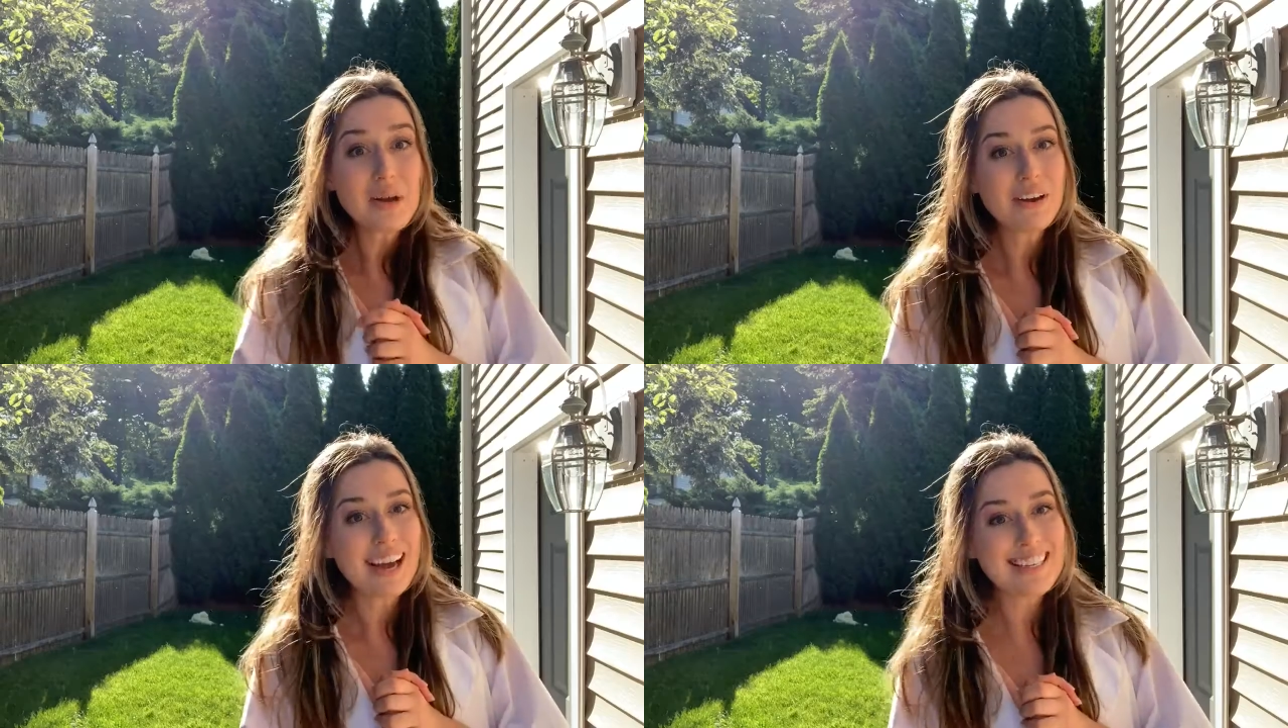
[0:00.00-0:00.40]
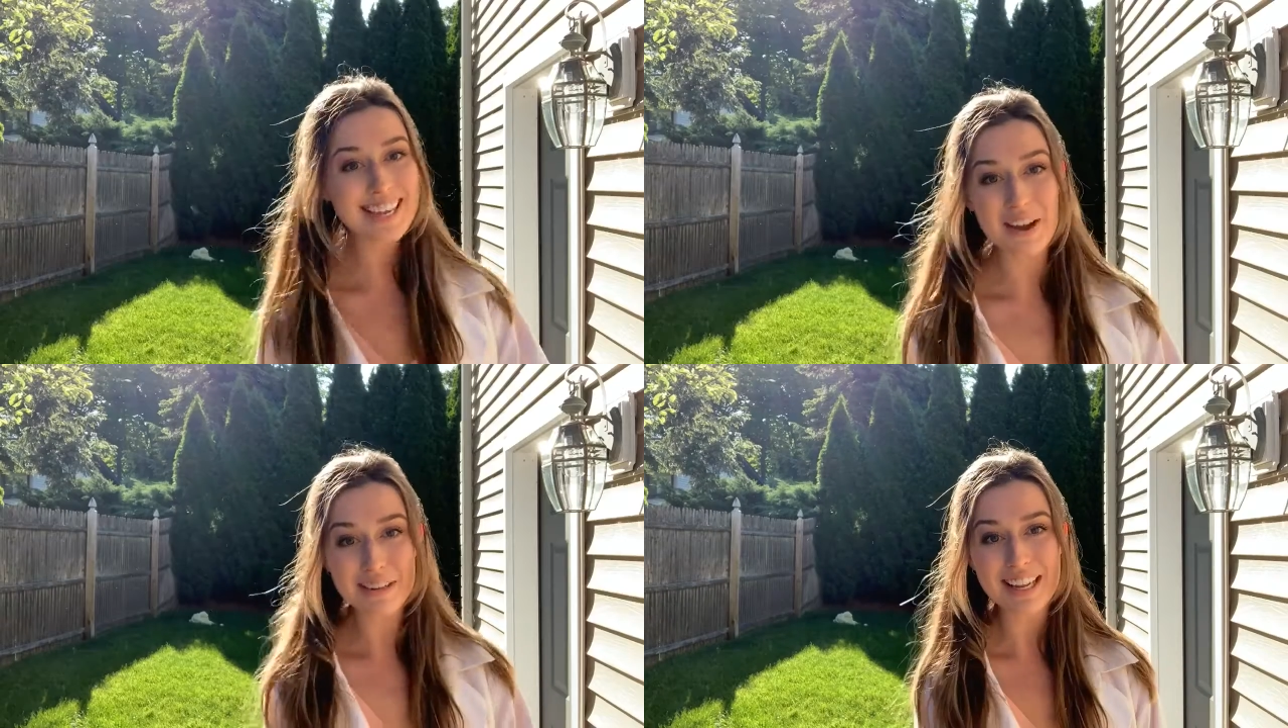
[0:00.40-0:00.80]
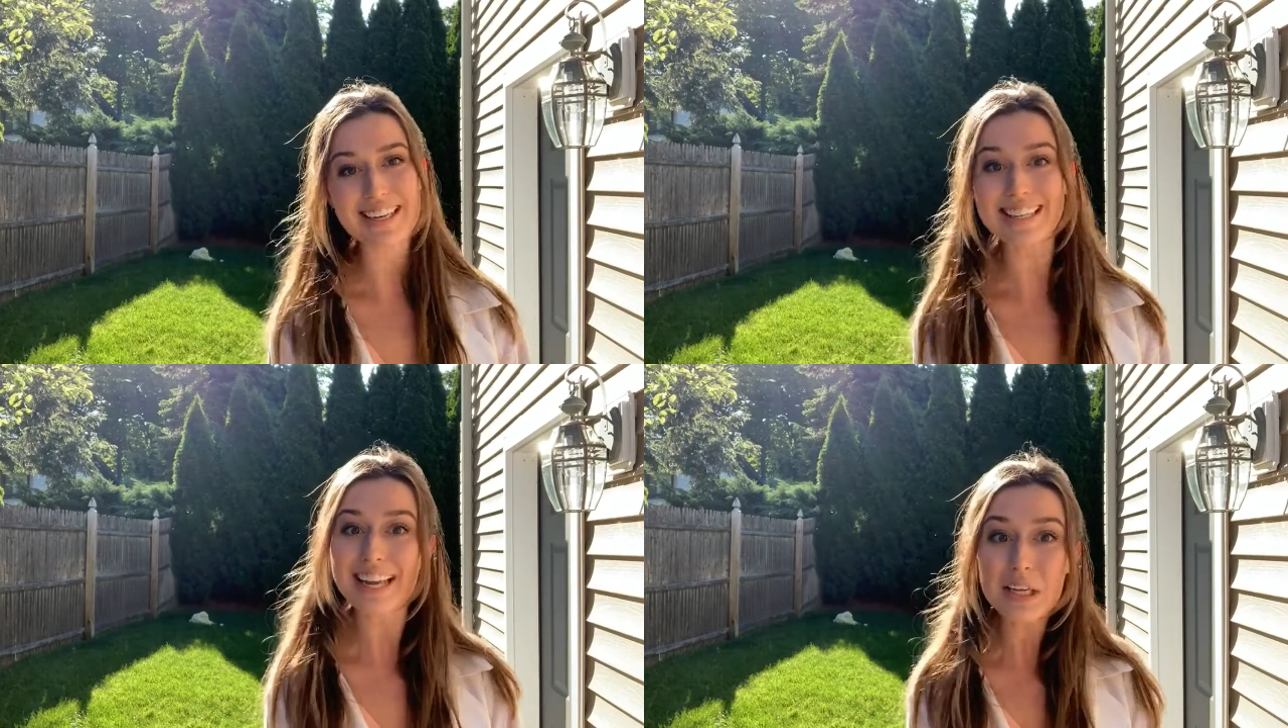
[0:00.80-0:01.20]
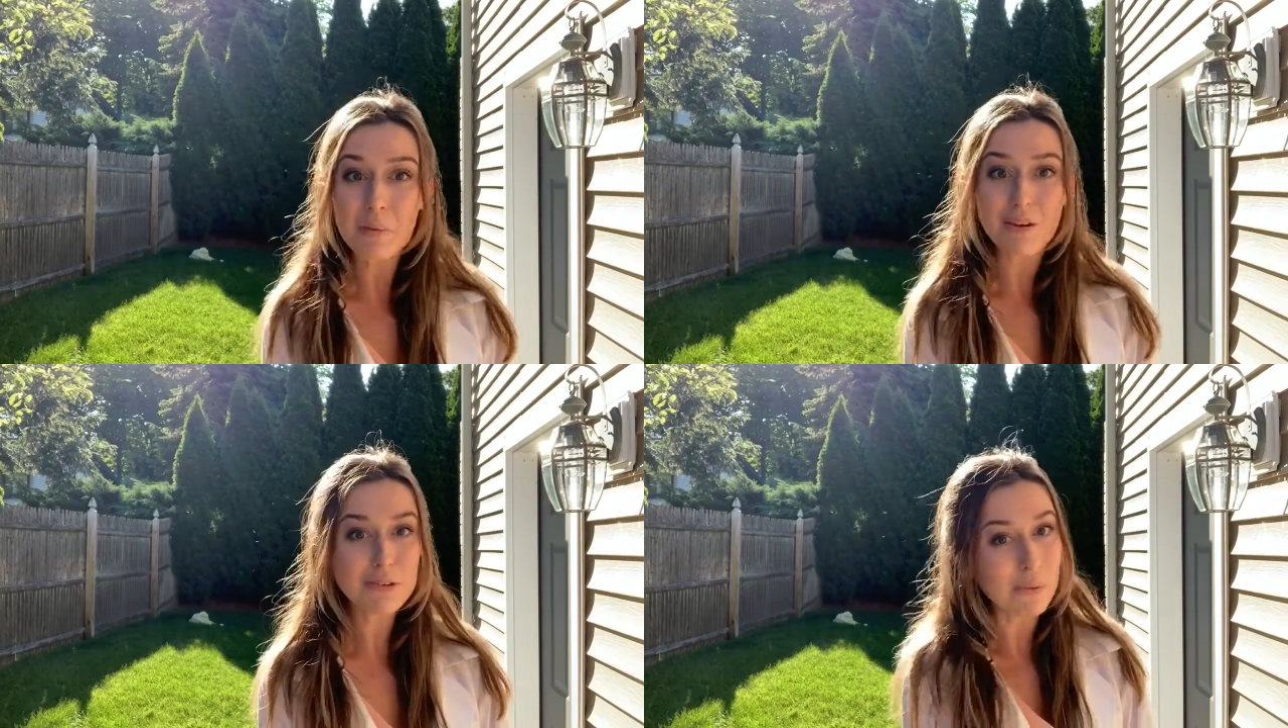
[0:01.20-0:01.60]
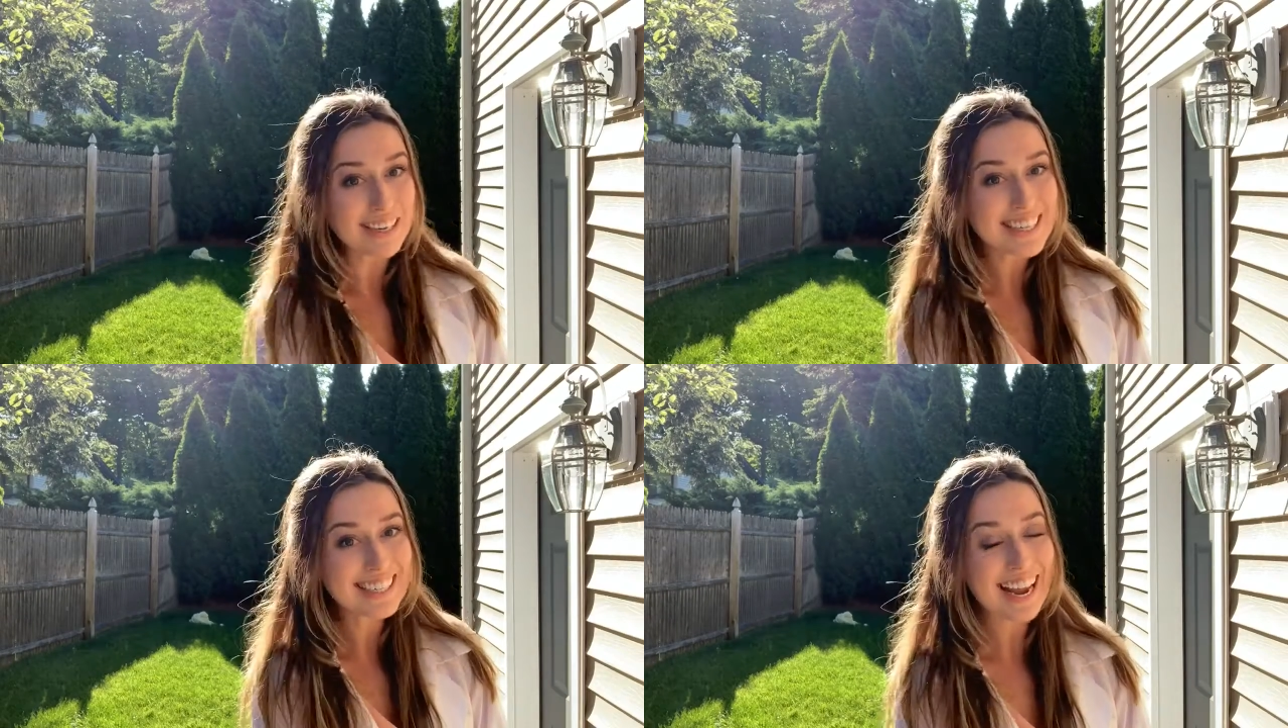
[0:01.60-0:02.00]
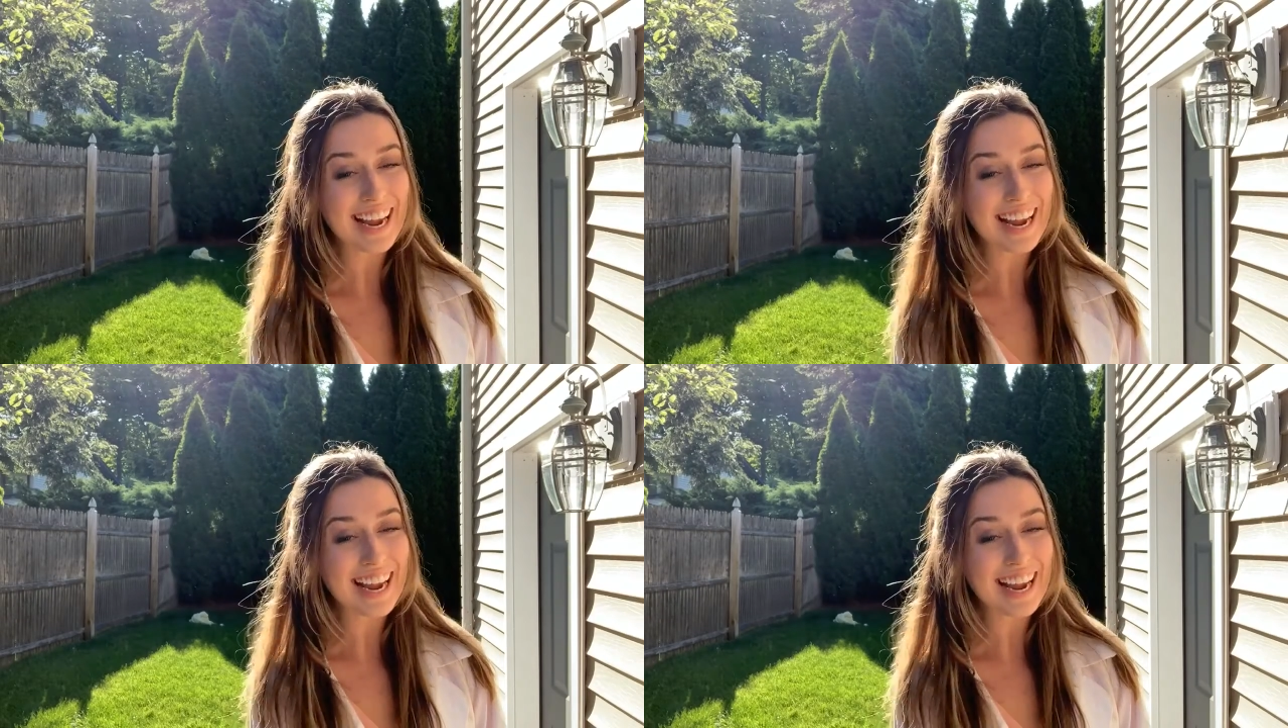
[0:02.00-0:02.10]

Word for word: guys, I would like to thank you all for watching